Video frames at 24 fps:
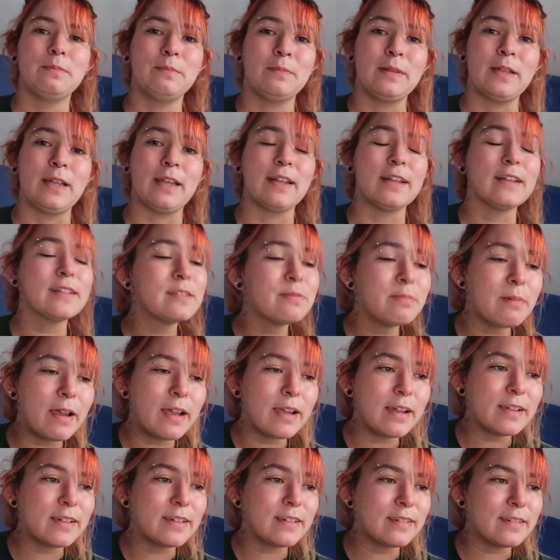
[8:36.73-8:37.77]
But yeah, that's
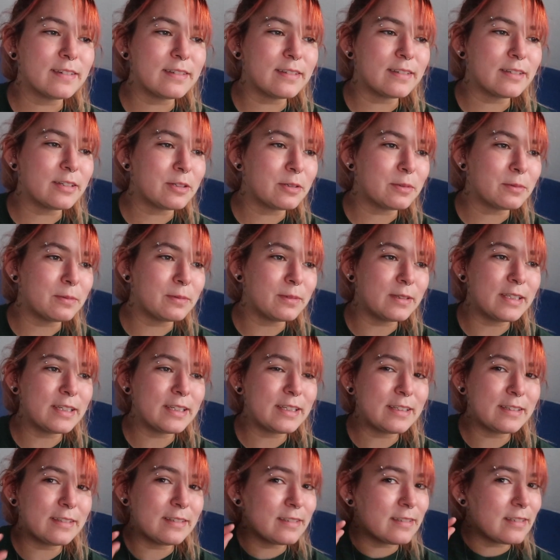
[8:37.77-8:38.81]
my little,
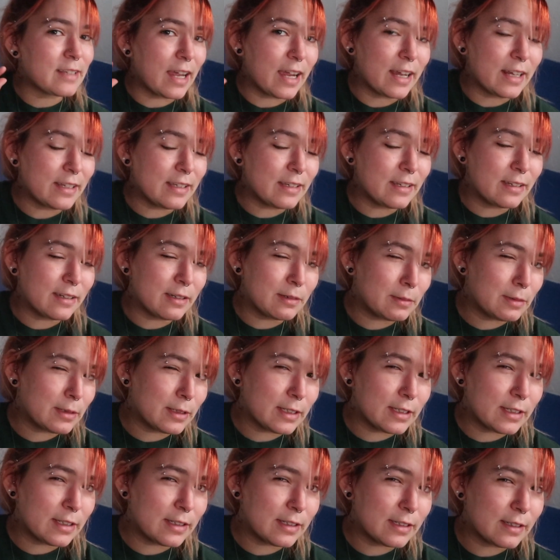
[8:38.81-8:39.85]
little tiny
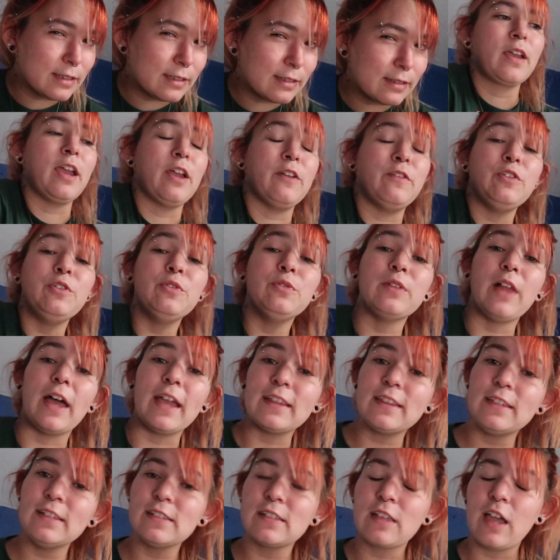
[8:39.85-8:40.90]
opinion. If you
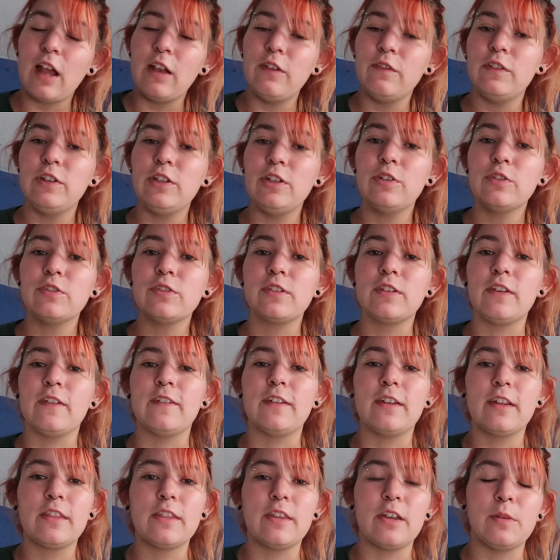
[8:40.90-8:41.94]
like these kind of videos, give
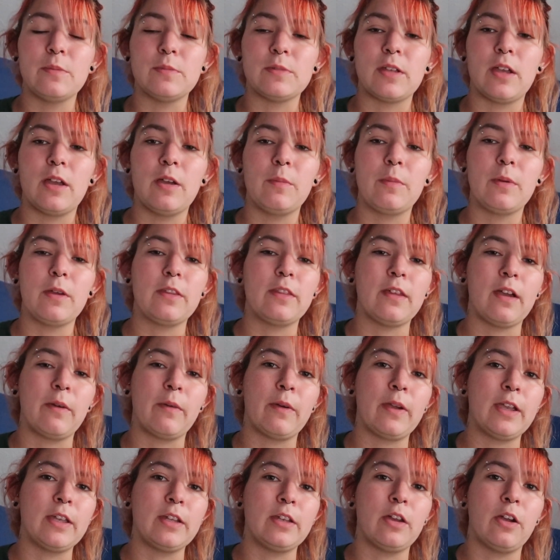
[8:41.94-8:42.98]
it a thumbs up. That
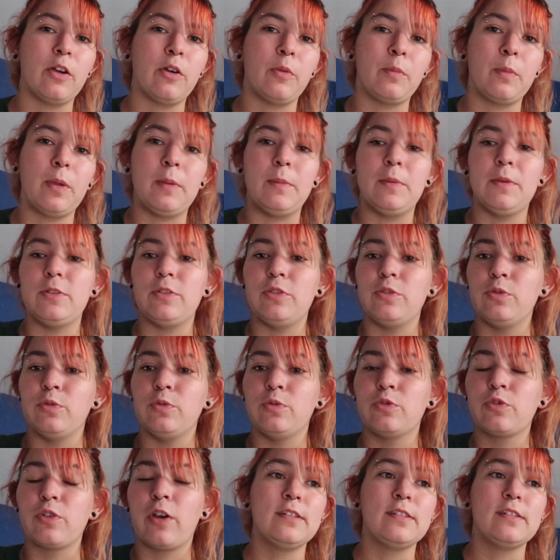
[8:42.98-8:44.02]
way I know maybe
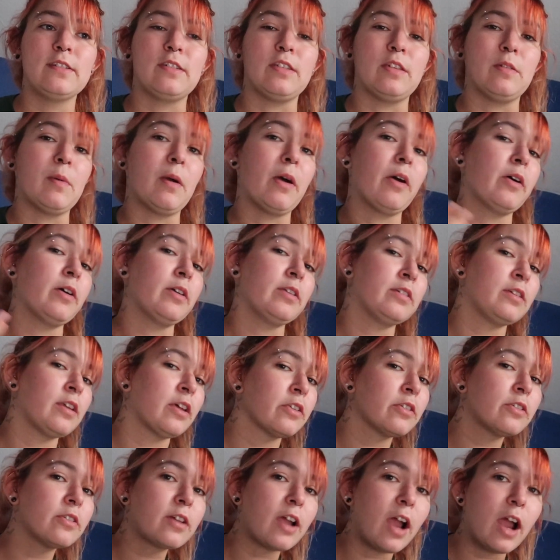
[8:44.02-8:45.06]
to try to see about
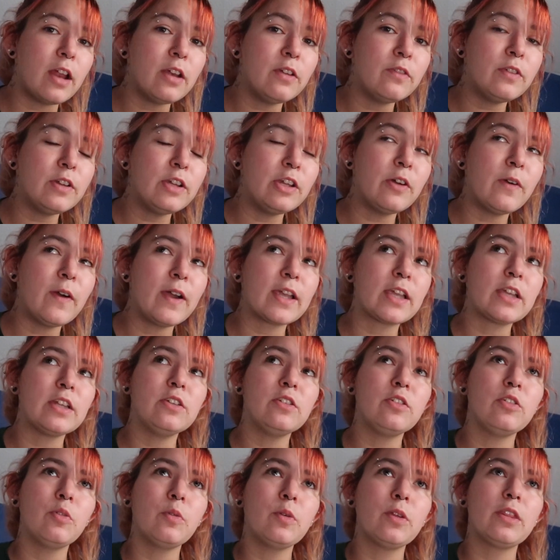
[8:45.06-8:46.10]
another kind of video I can
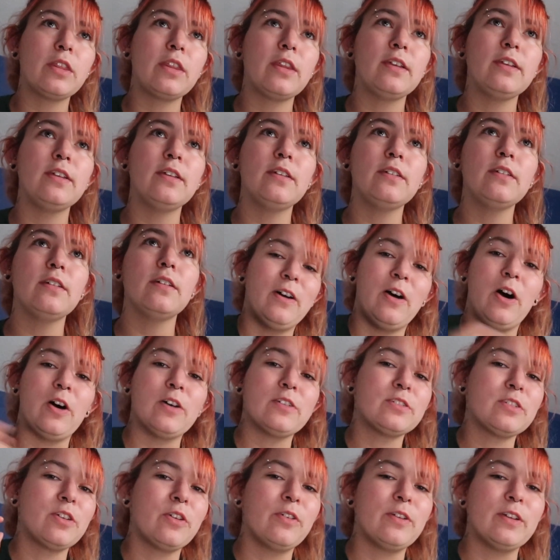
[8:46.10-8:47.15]
do with it.
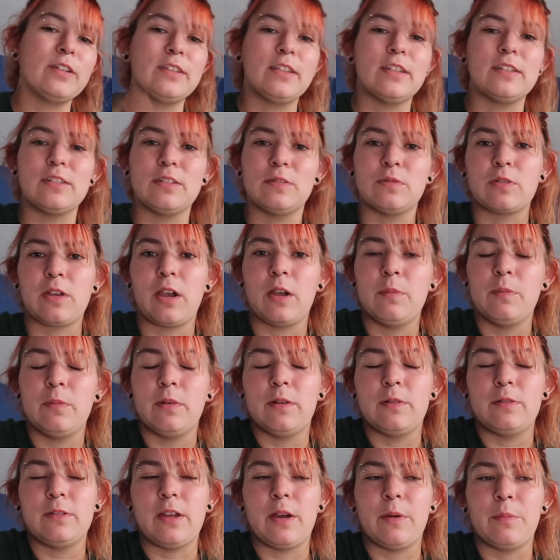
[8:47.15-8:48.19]
Also, hit the subscribe
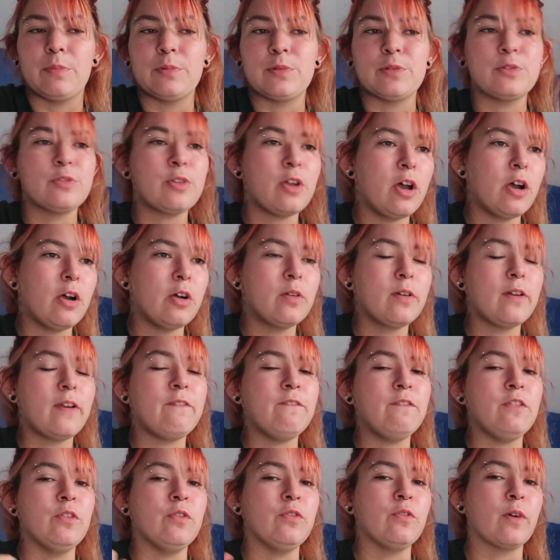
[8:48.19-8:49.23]
button down below if
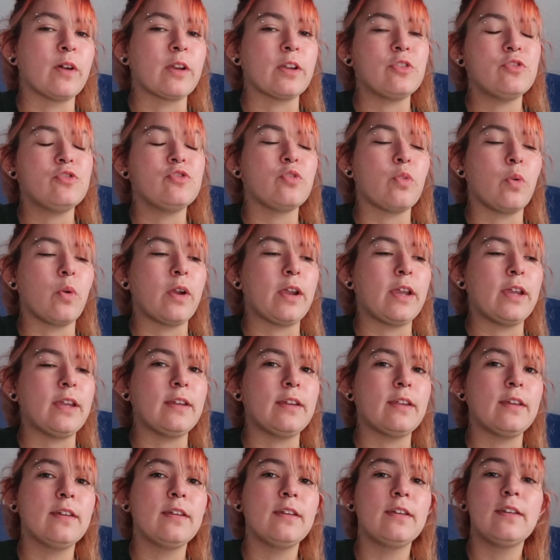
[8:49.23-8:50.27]
you want to
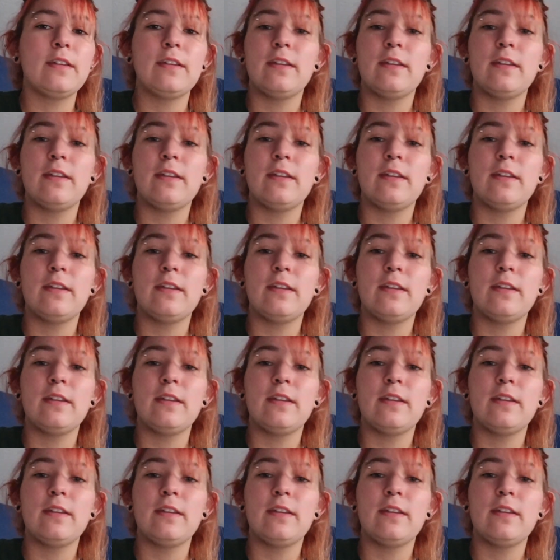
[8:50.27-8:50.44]
join